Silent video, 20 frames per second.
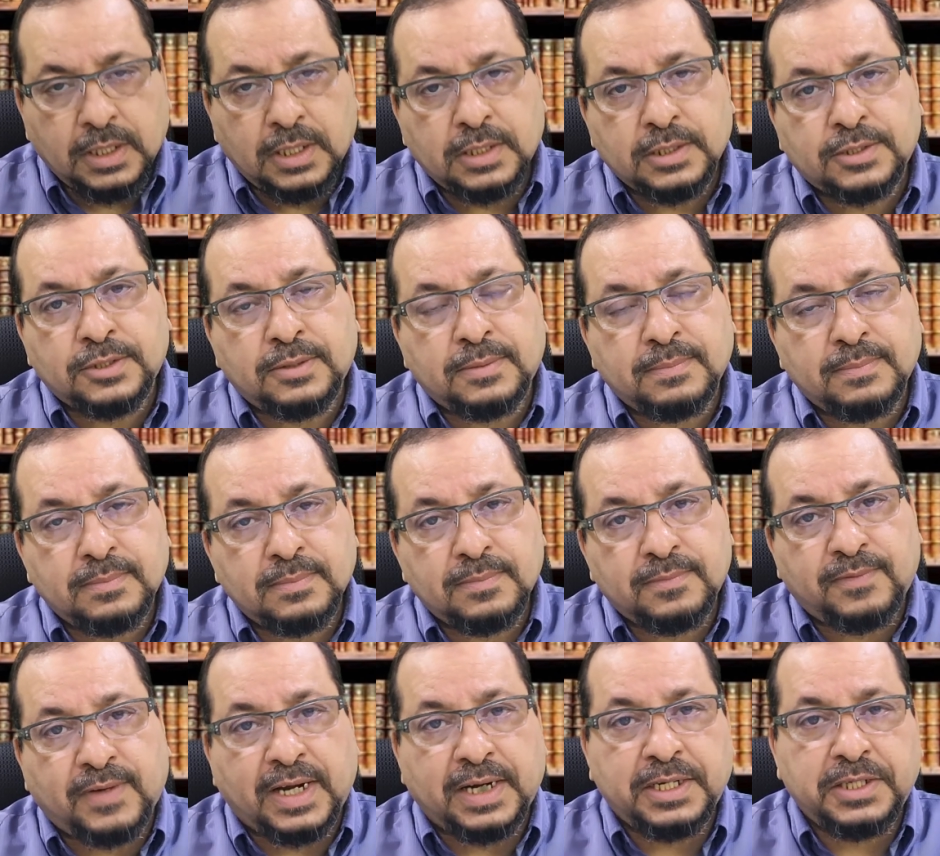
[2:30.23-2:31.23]
And some
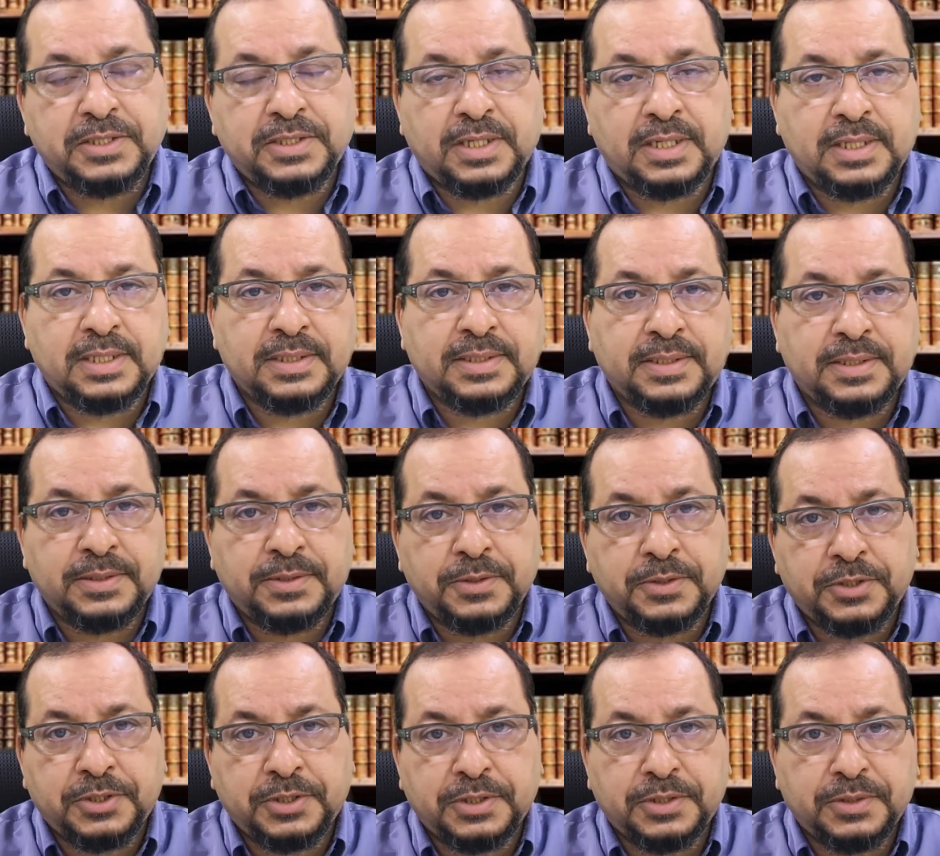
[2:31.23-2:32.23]
financial
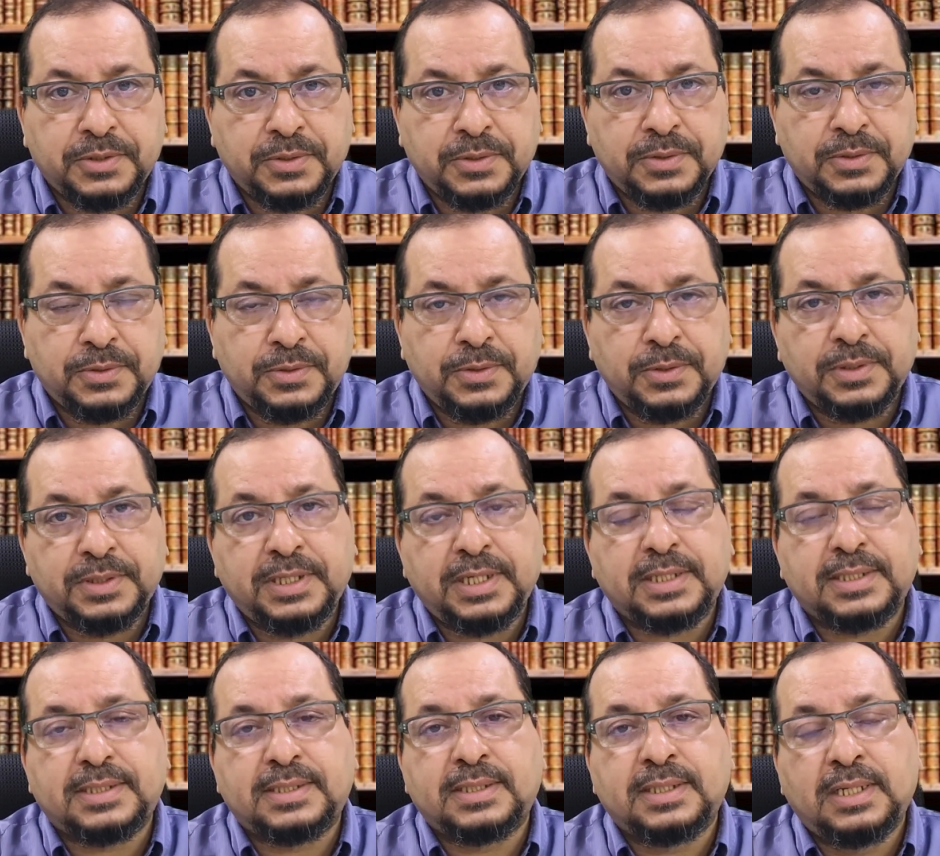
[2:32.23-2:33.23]
institutions do
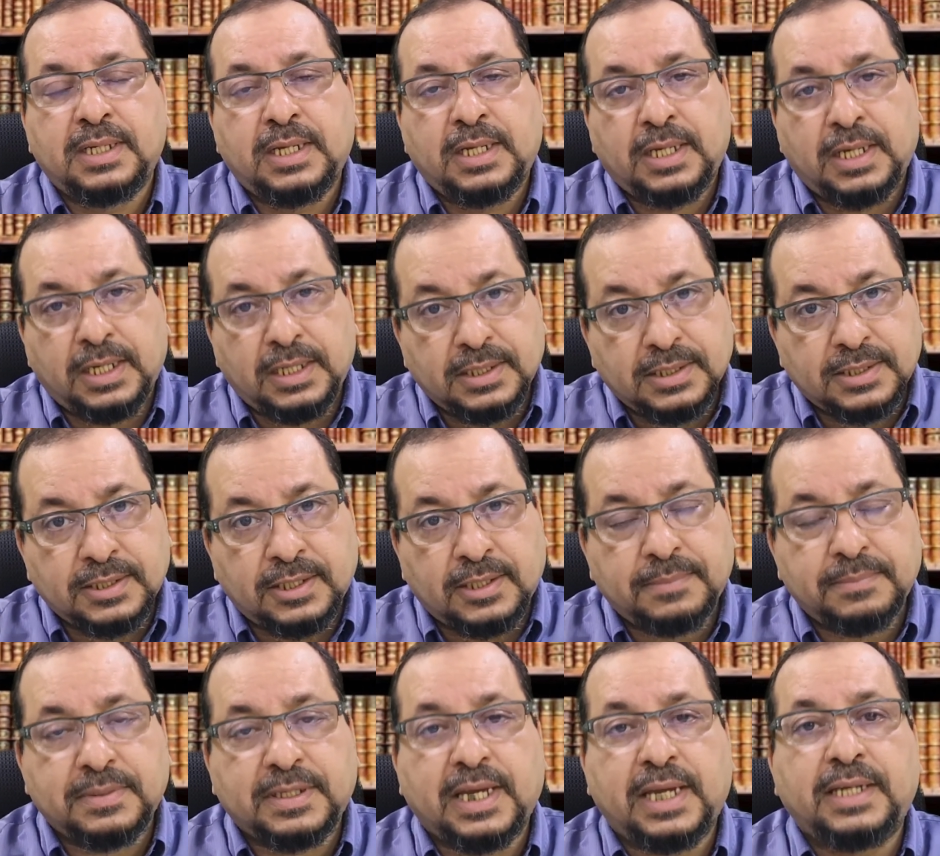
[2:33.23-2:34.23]
this in
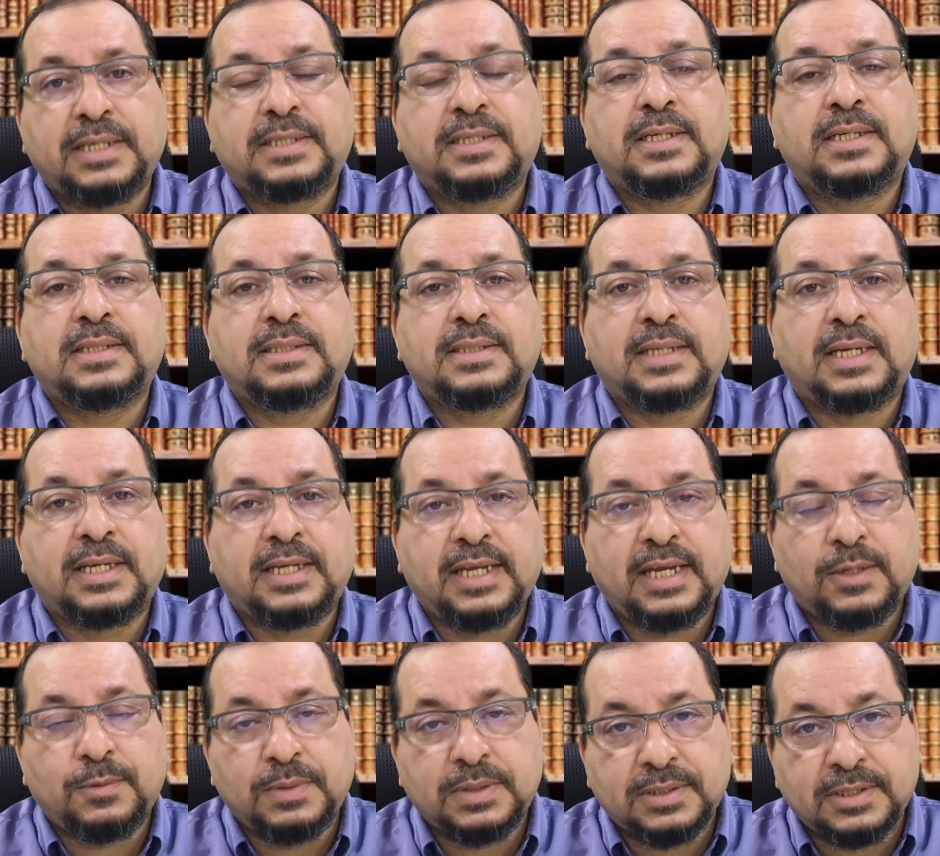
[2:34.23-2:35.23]
some cases,
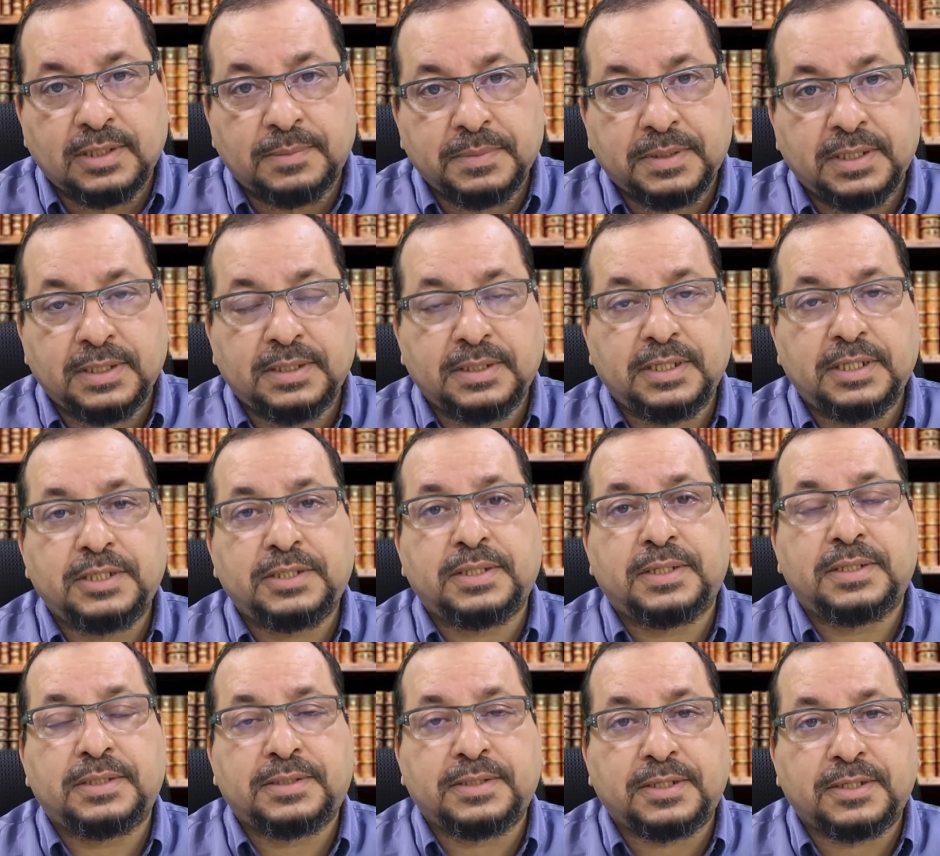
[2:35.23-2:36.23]
again with some
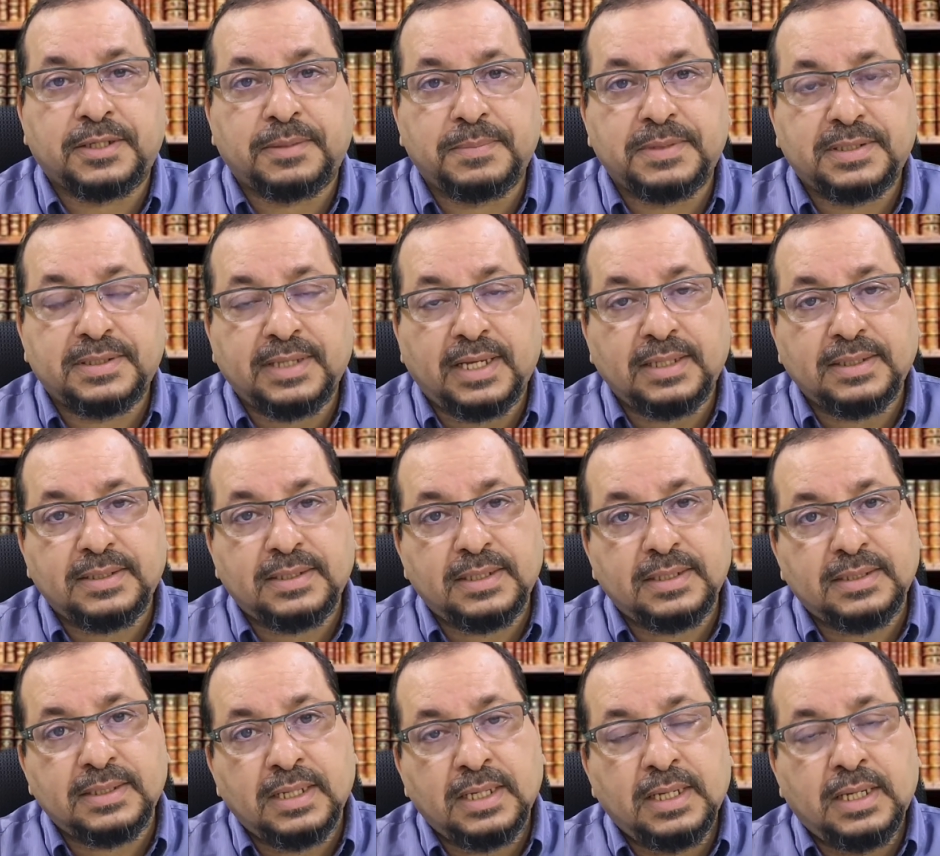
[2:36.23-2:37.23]
conditions and
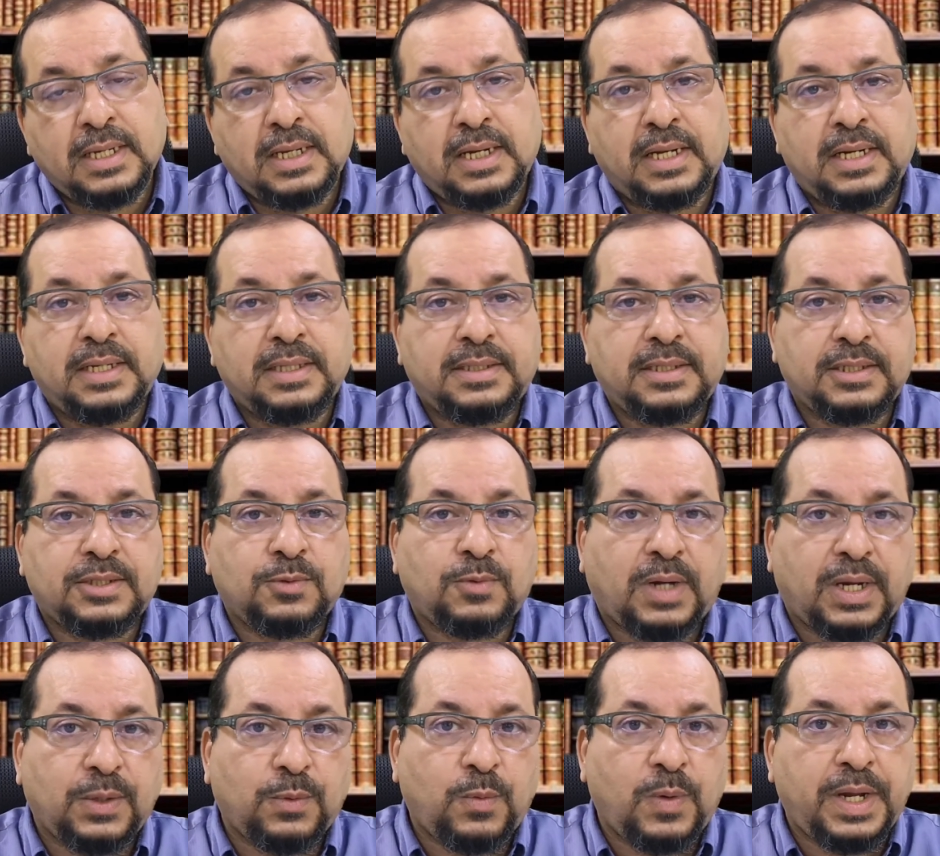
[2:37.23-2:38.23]
circumstances, and it is
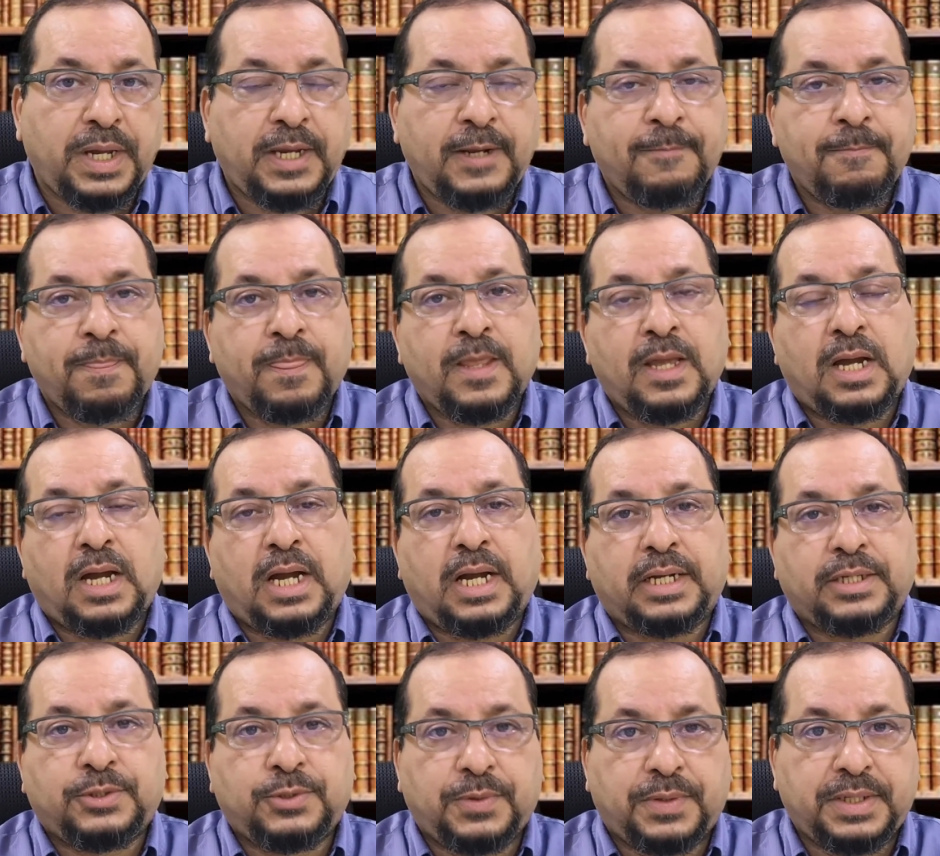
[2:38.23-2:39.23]
one way
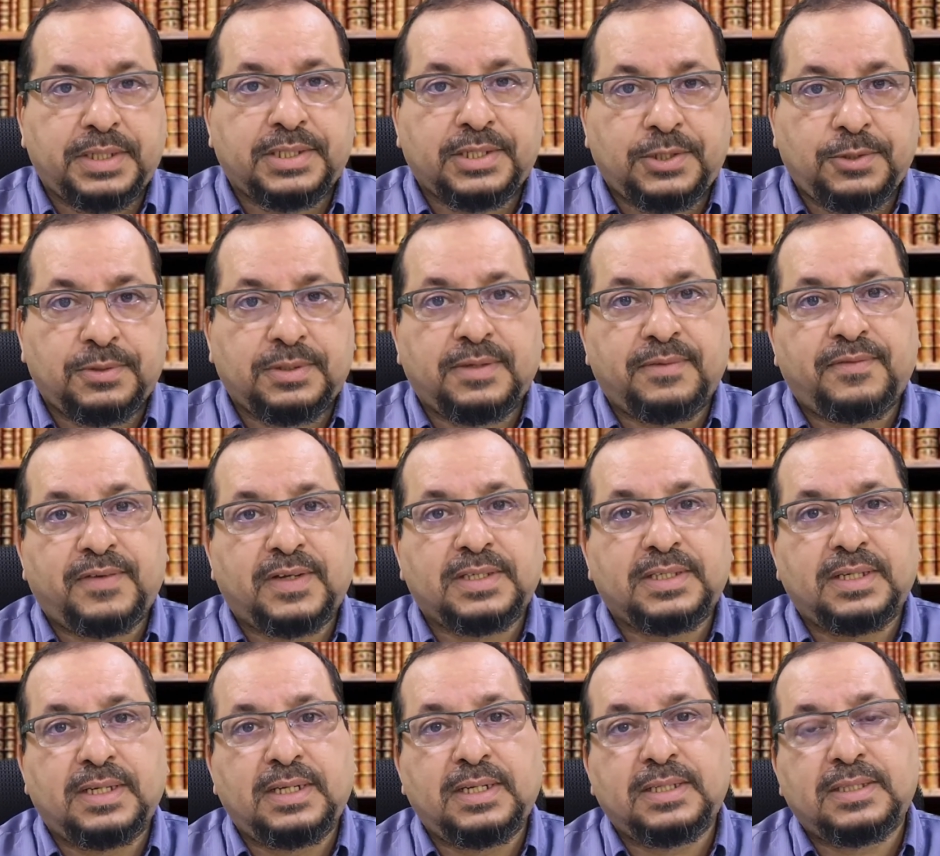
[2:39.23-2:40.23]
to rescue the
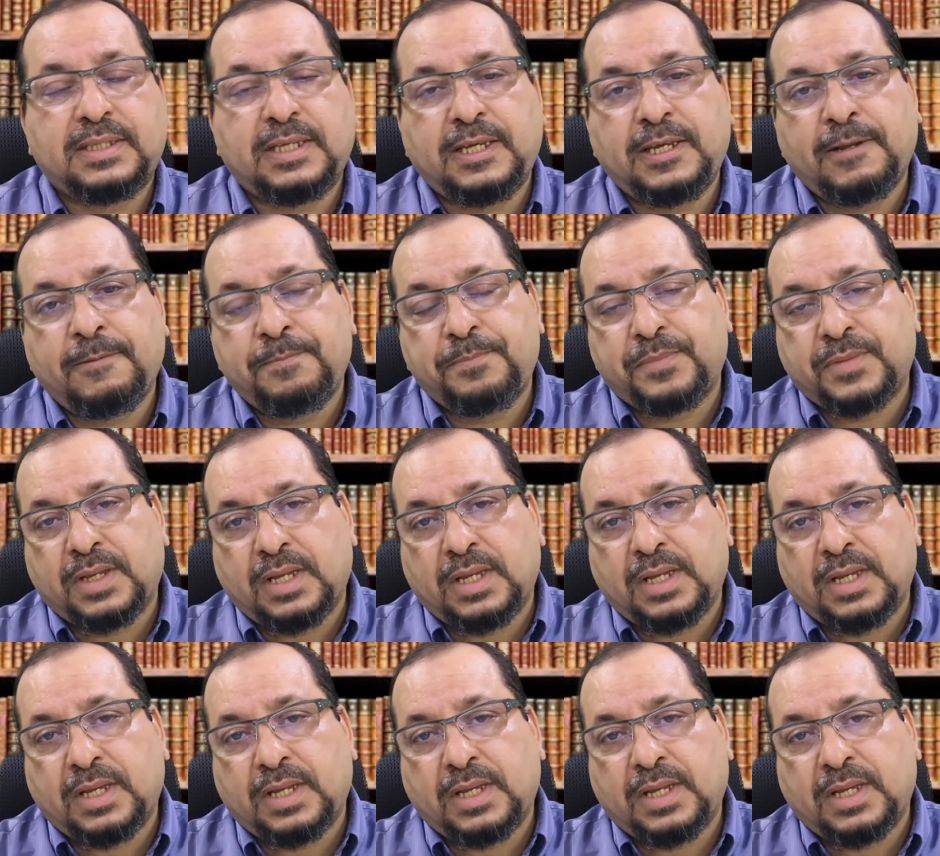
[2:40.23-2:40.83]
facility